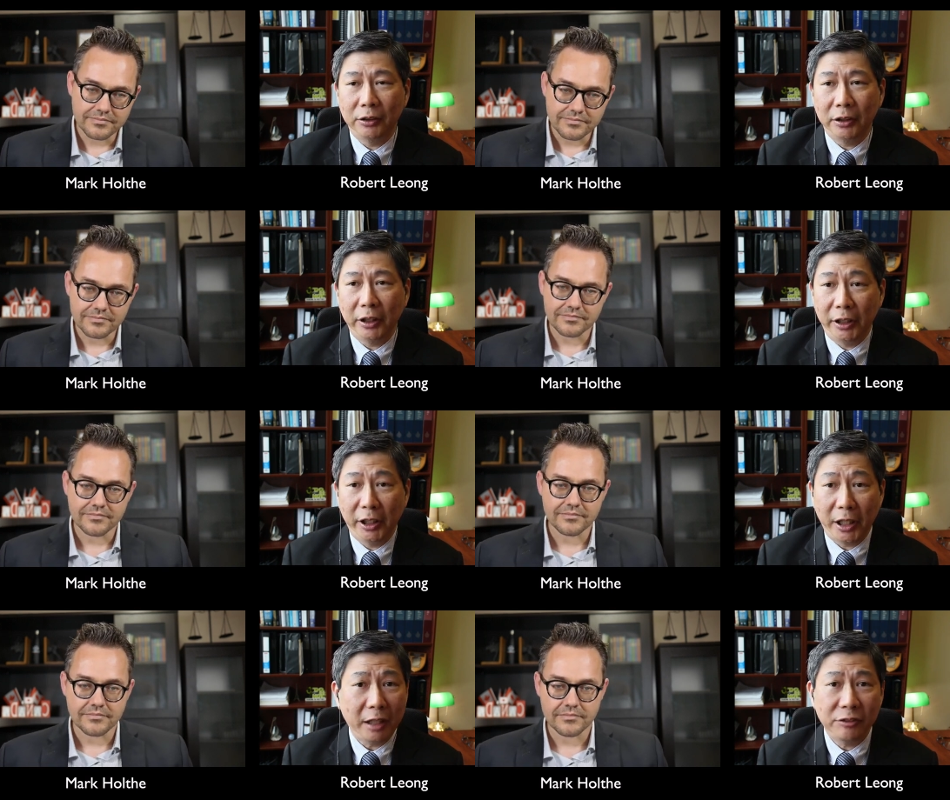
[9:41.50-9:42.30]

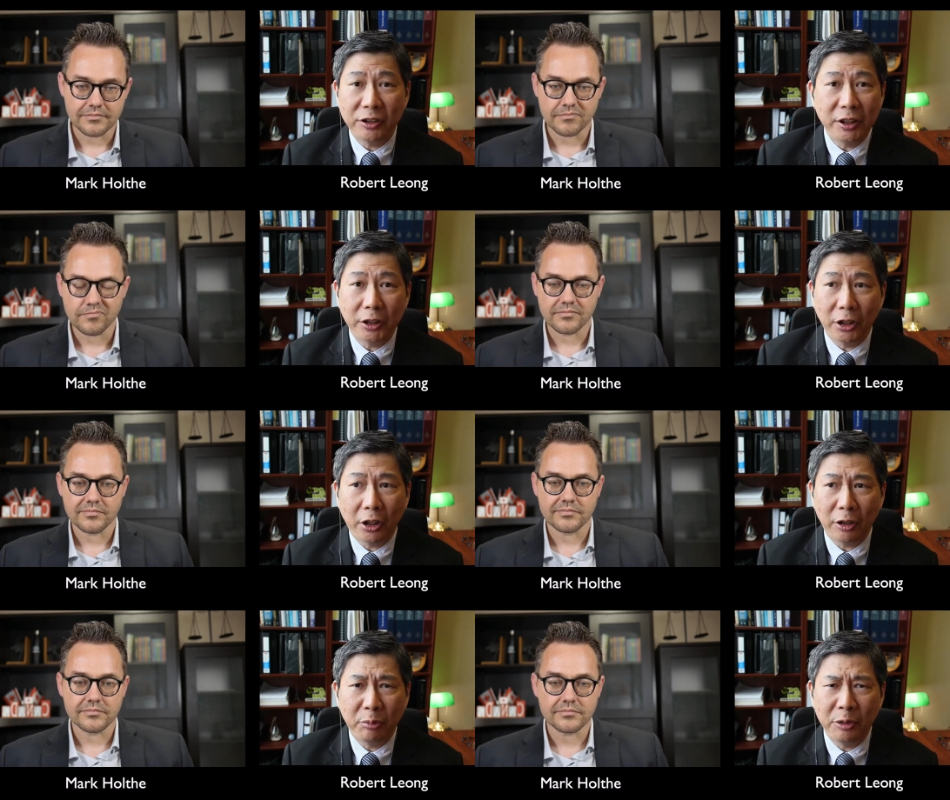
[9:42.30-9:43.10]
Speaker 1: and I've seen a
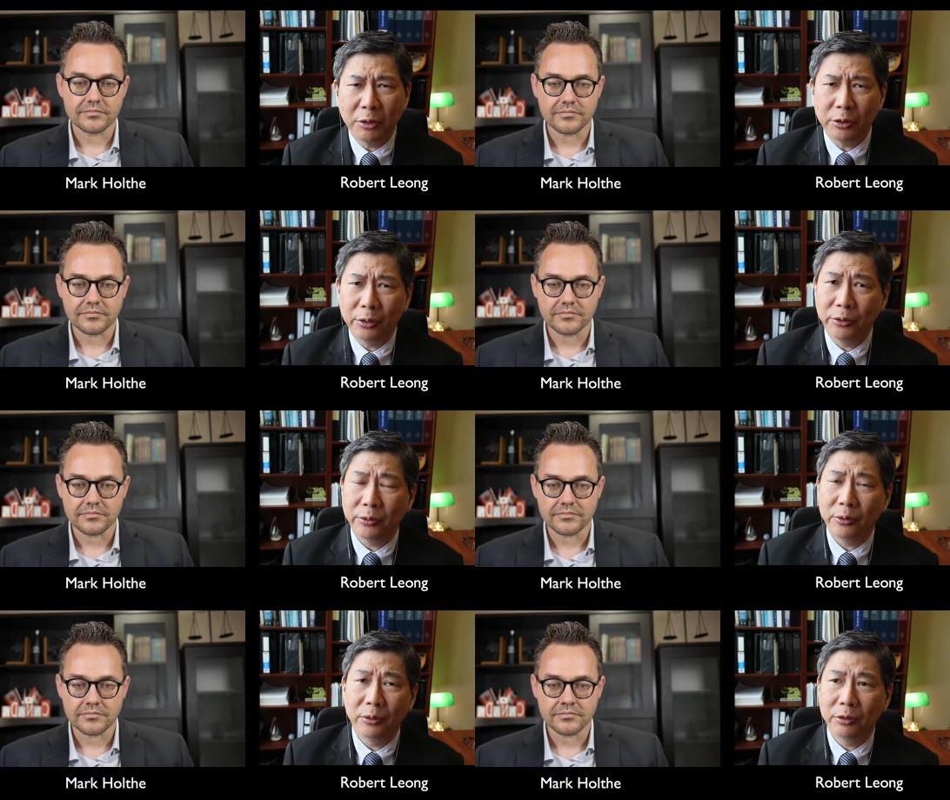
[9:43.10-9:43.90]
lot of people go
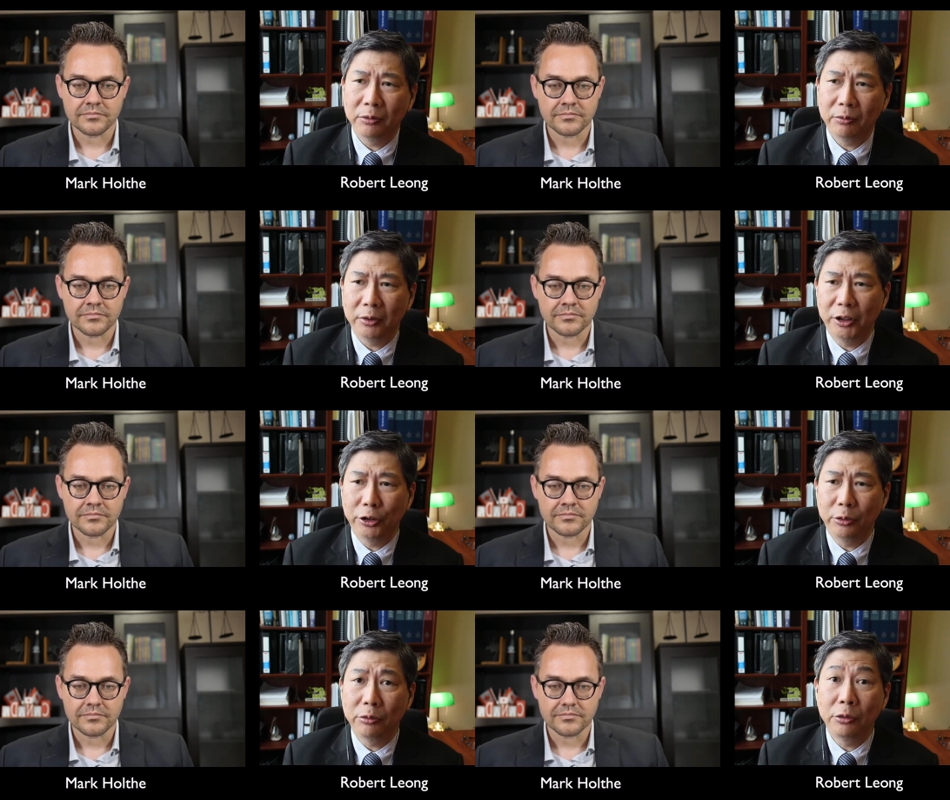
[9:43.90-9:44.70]
through, you
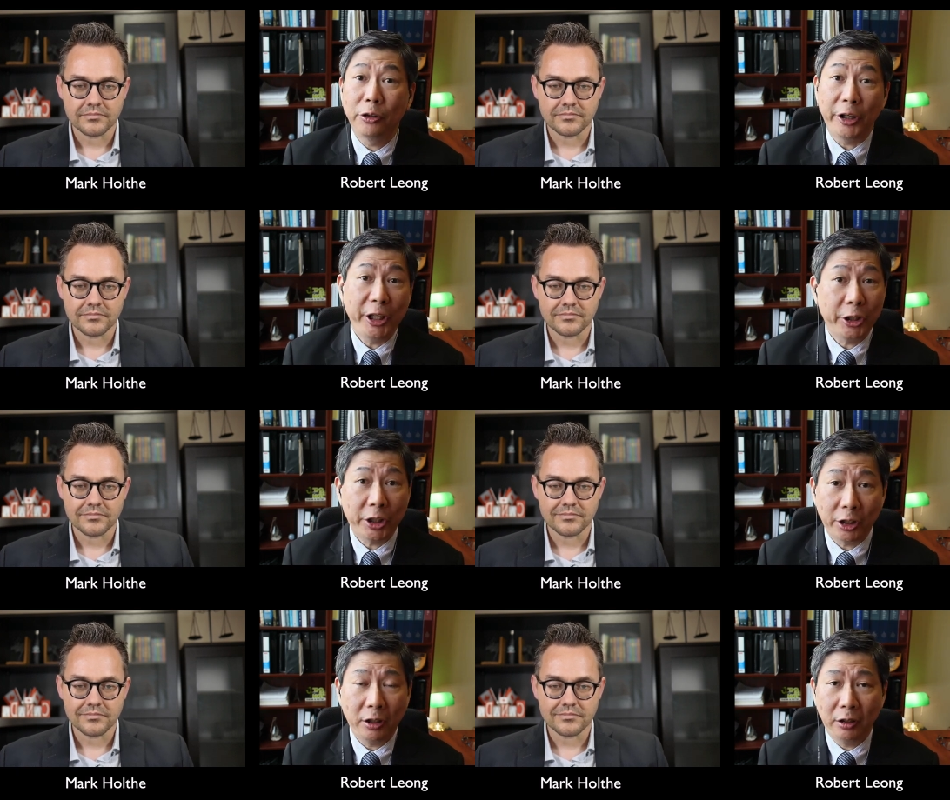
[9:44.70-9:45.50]
know,
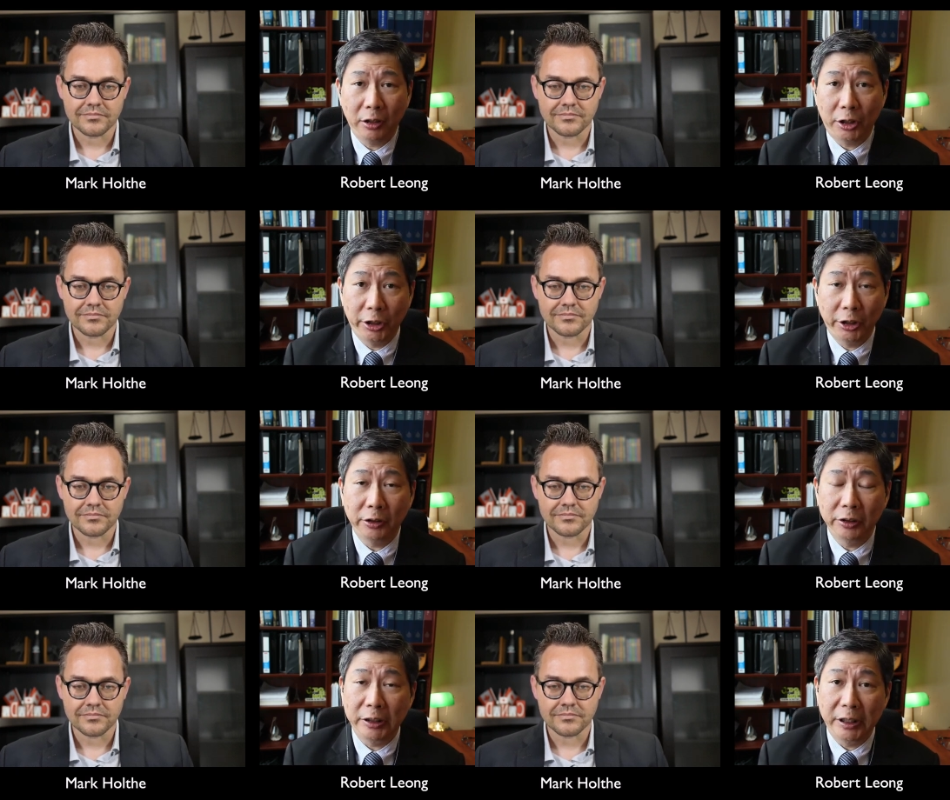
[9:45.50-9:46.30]
greater
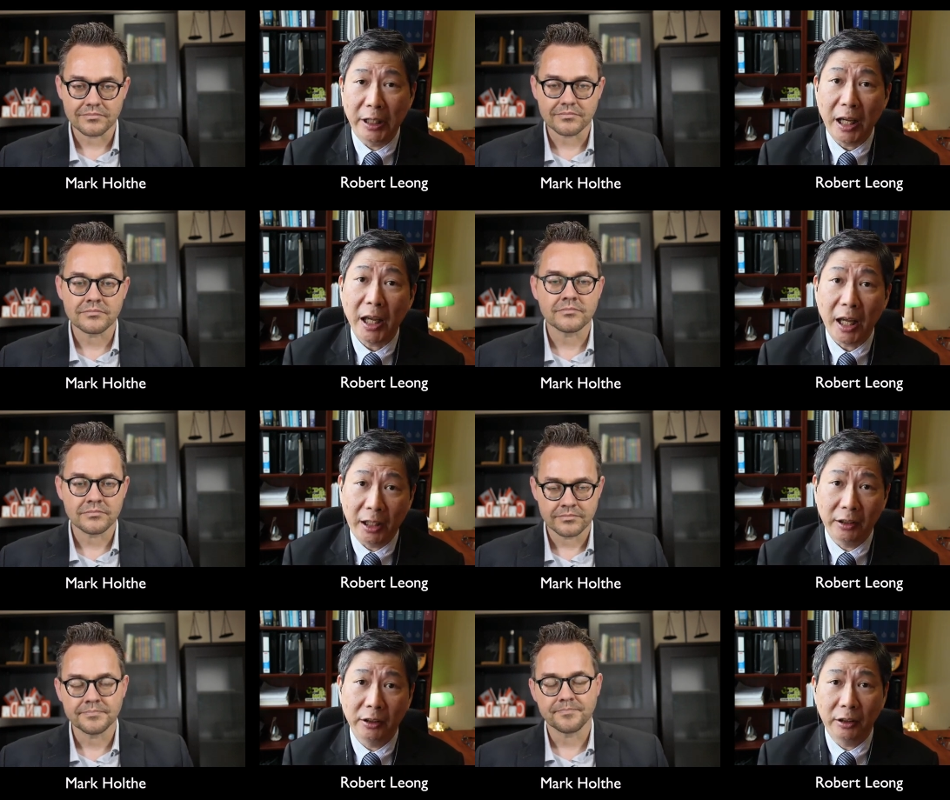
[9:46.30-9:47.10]
hurdles than I had.
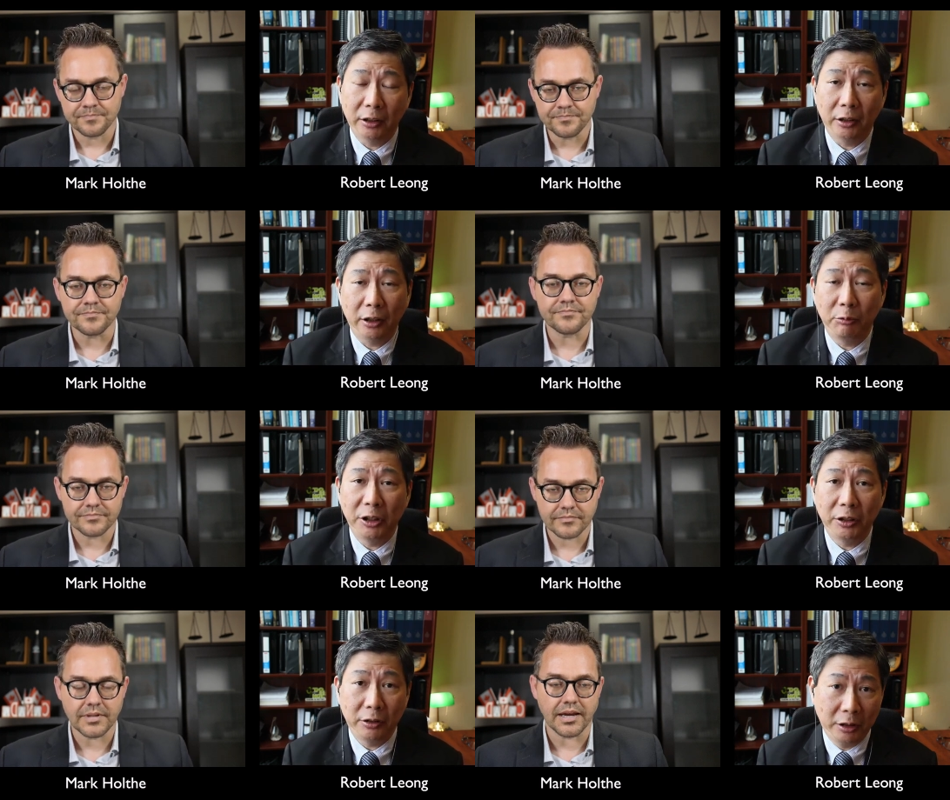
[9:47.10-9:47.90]
I
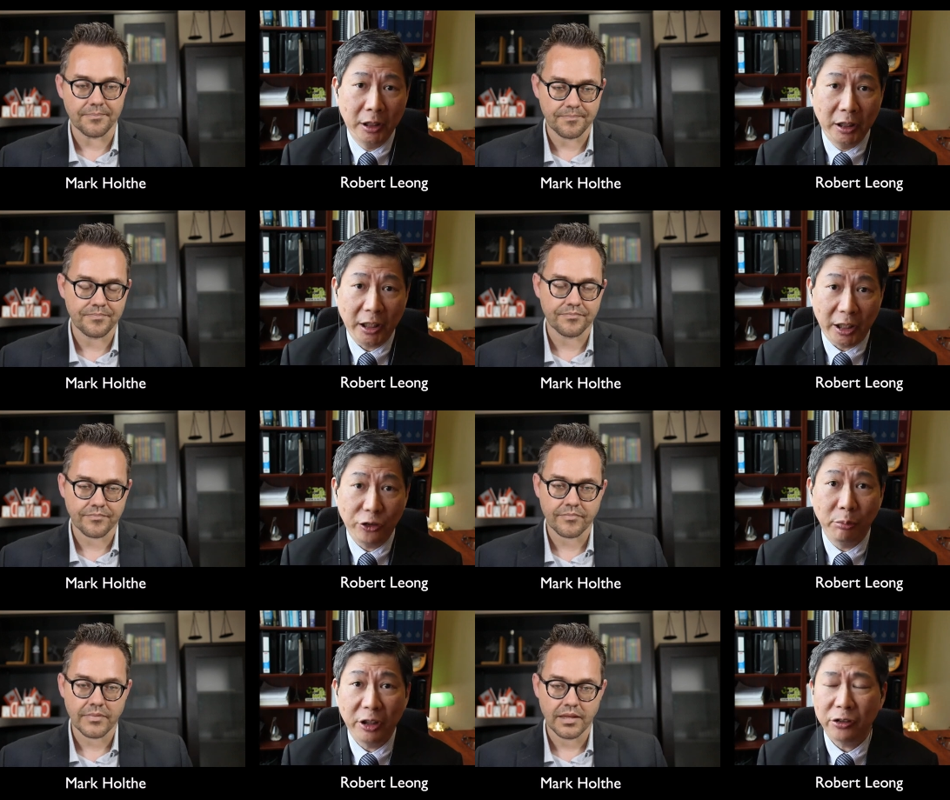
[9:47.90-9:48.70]
mean, as
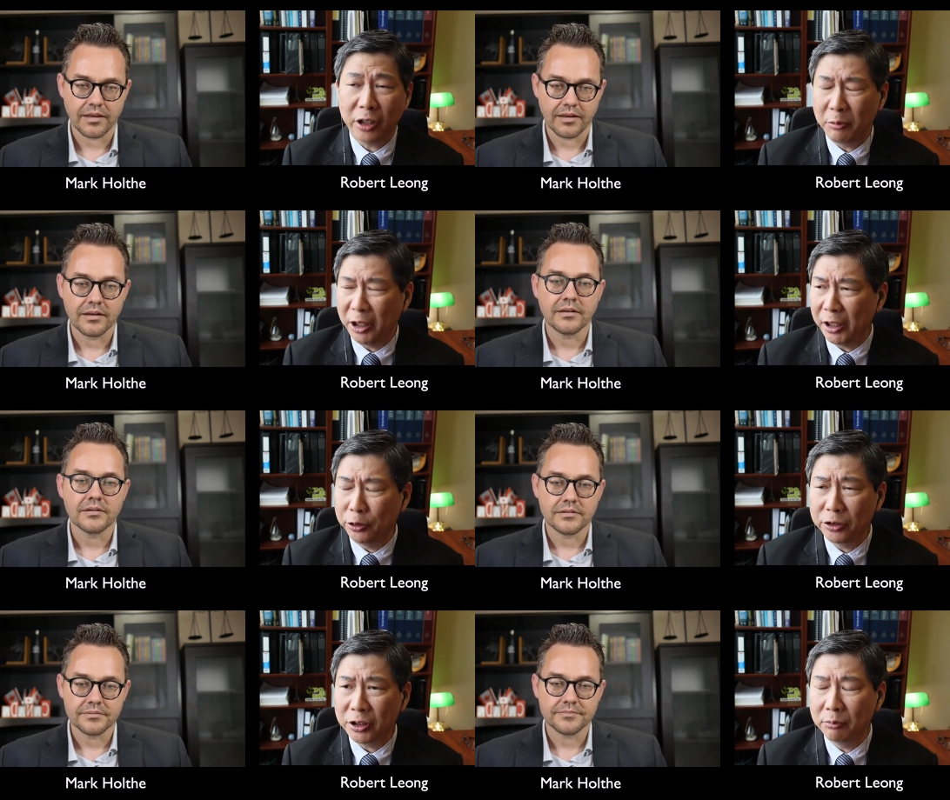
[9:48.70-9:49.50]
you mentioned, I mean, I
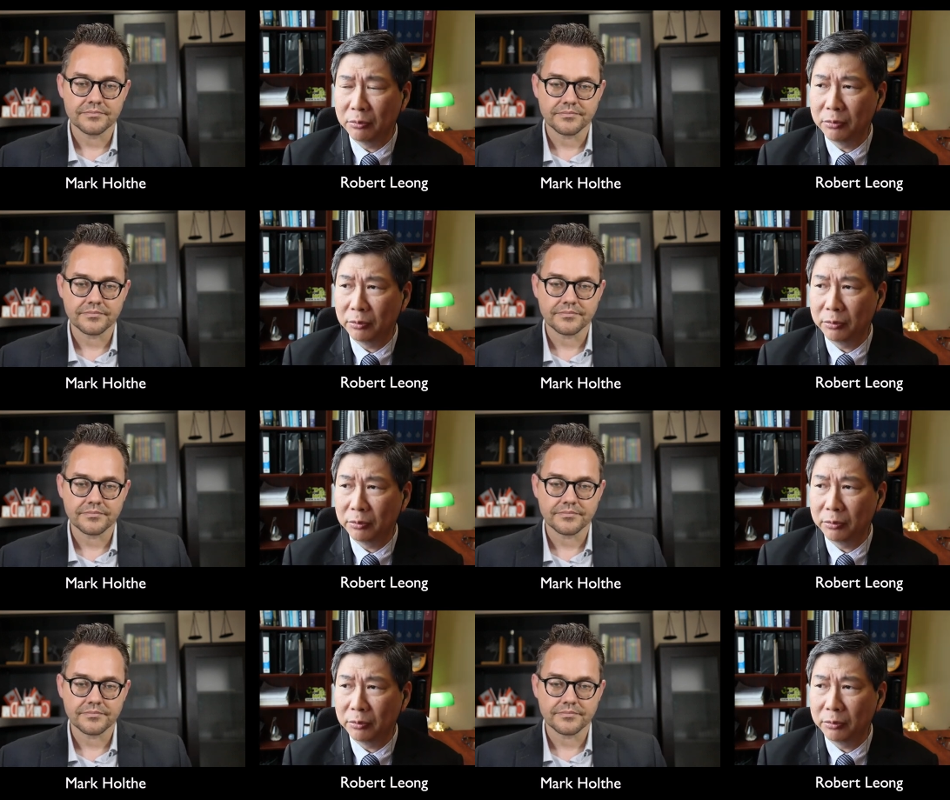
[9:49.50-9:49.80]
know some